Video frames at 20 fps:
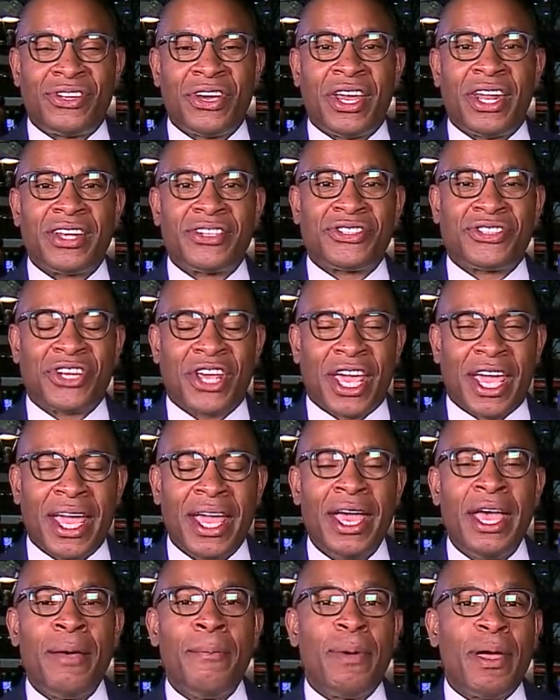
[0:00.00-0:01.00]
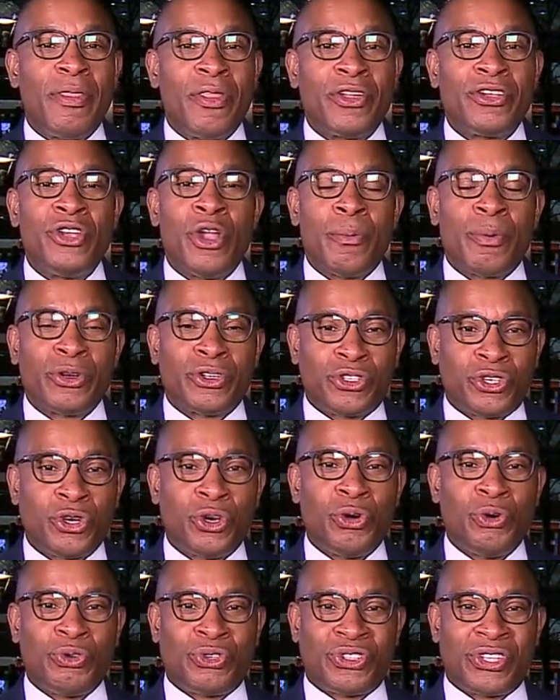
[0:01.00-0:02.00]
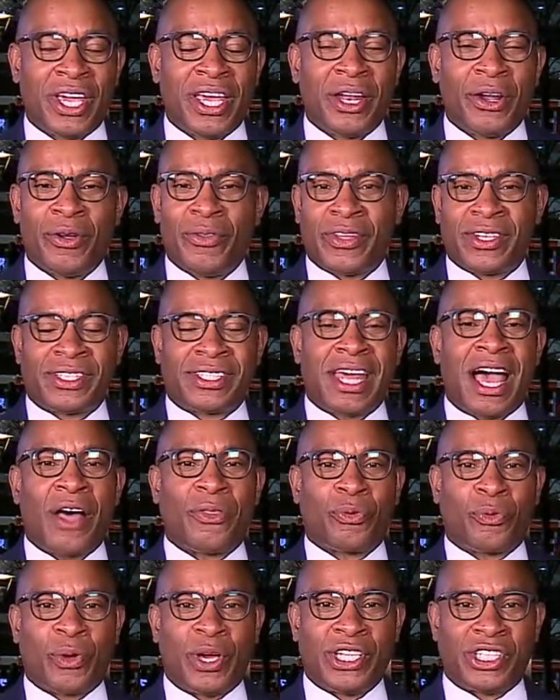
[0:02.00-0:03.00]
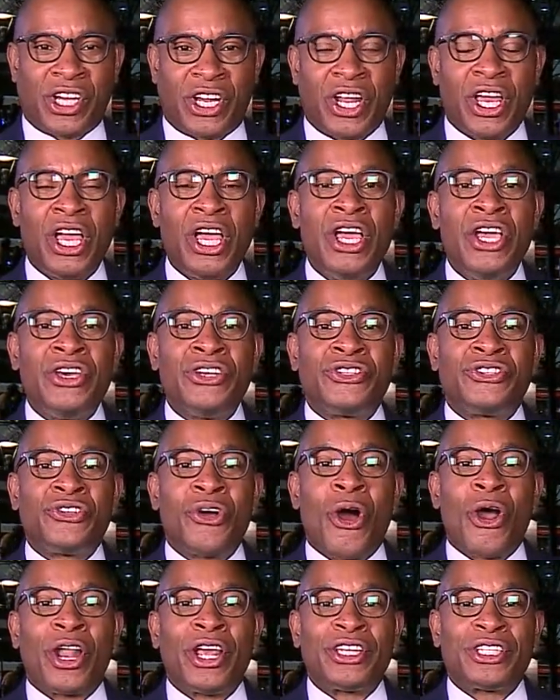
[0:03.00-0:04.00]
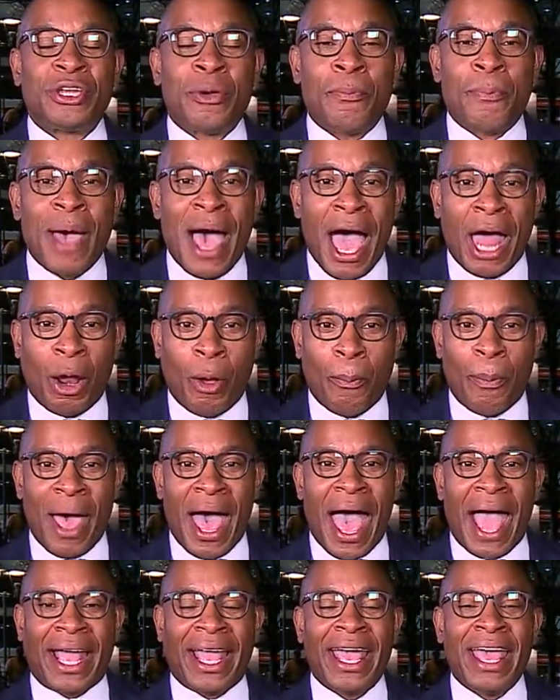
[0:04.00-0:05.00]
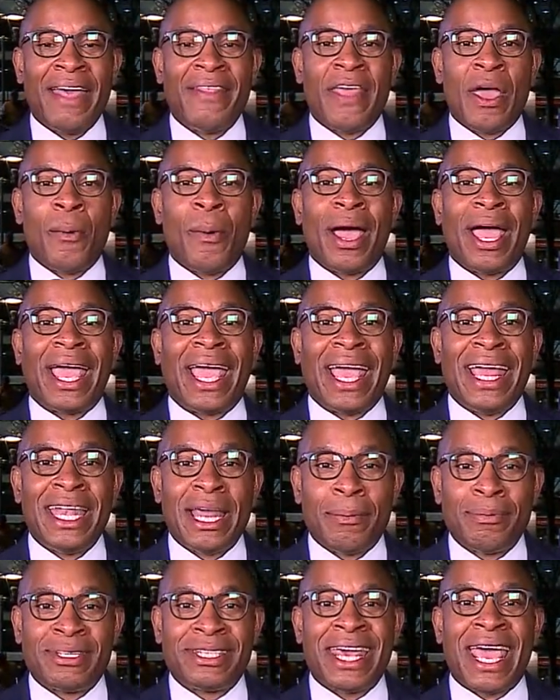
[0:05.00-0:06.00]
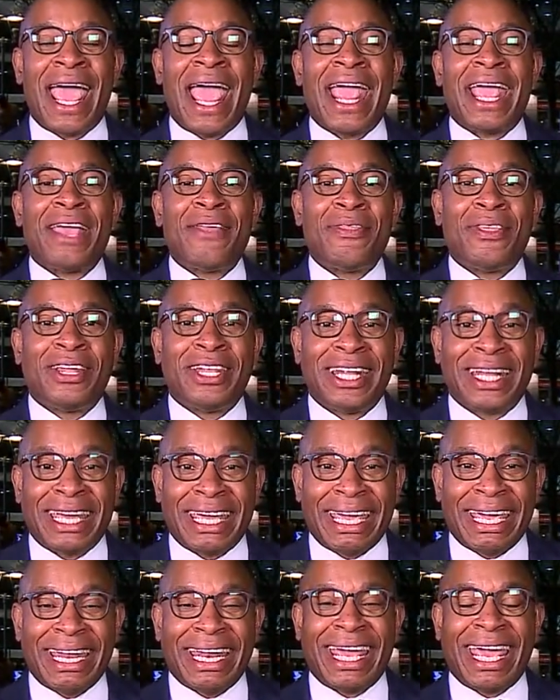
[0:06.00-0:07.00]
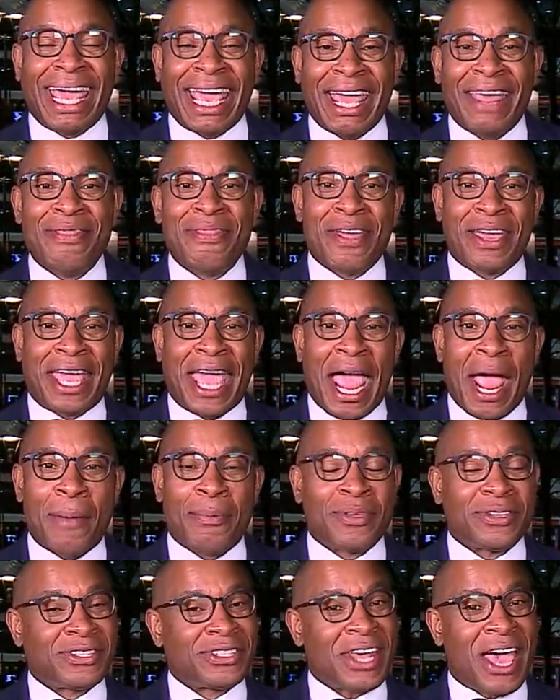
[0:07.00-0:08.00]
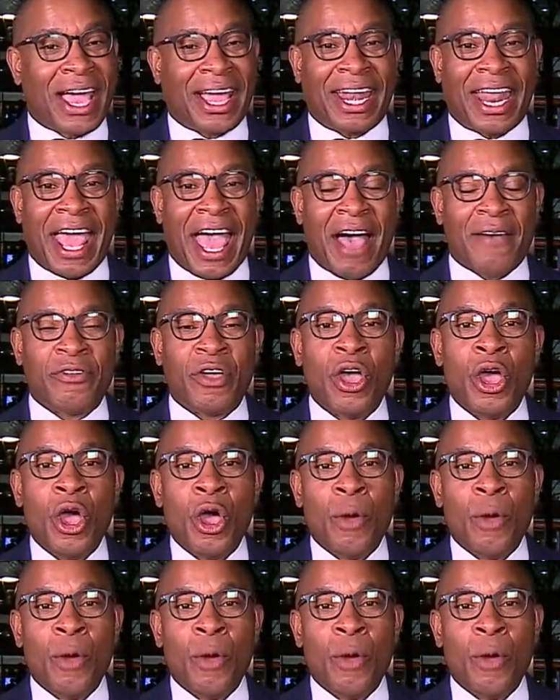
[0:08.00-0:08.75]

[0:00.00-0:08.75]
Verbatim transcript: Tennessee, being the number two seed here in the South region, started to battle back. They would end up taking the lead in the game the second half.